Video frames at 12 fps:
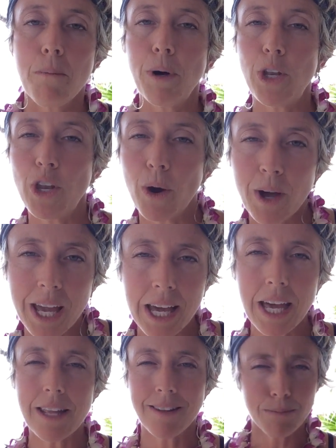but knowing,
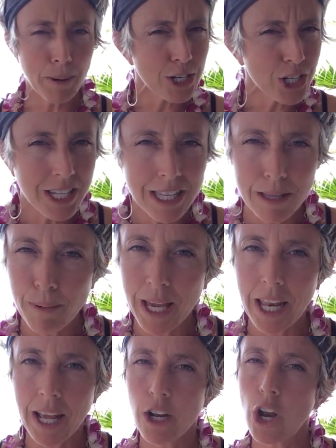especially in the
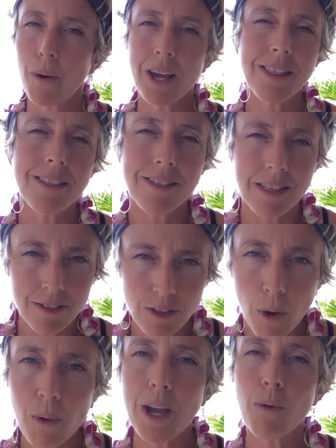beginning,
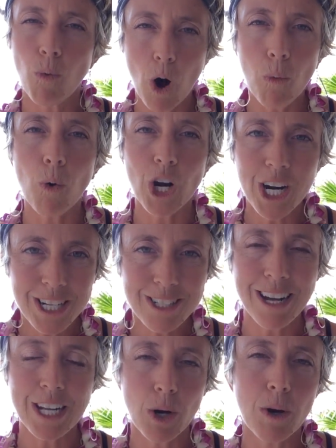knowing what works,
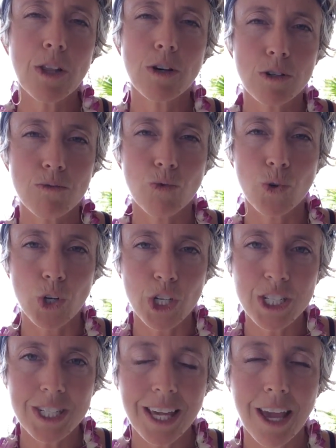right? Knowing those
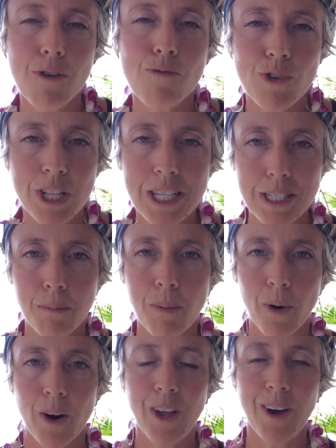rules can really
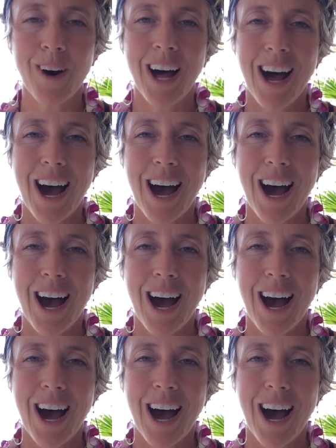support you.